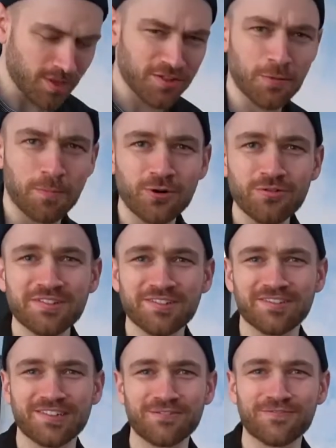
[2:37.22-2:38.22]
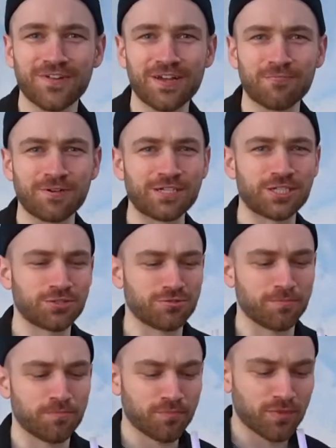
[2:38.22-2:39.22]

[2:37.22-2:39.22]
the pearls are so fun when you chew them.